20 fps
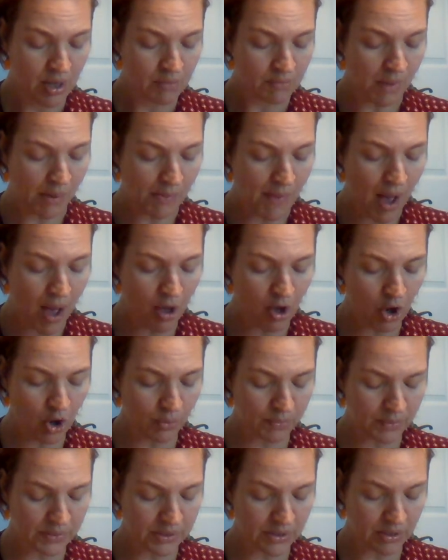Mama
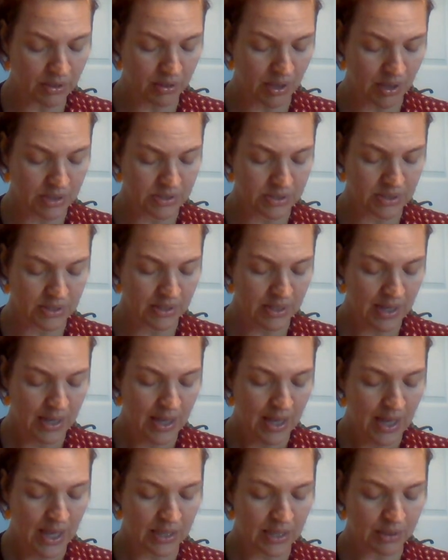opened the closet,
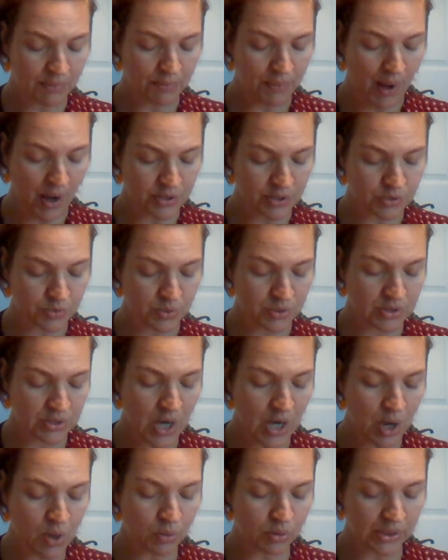and a box with
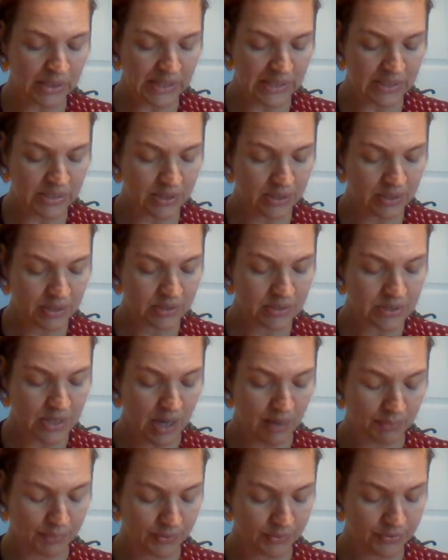no lid
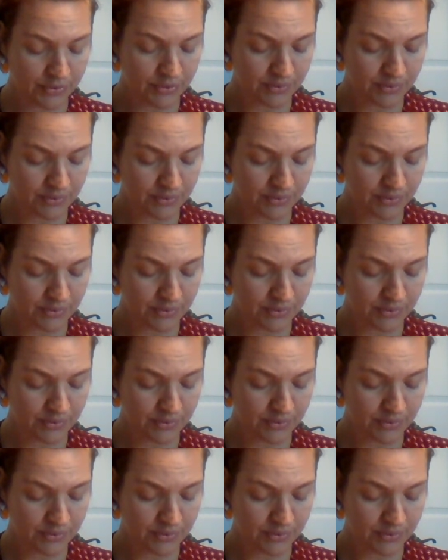toppled.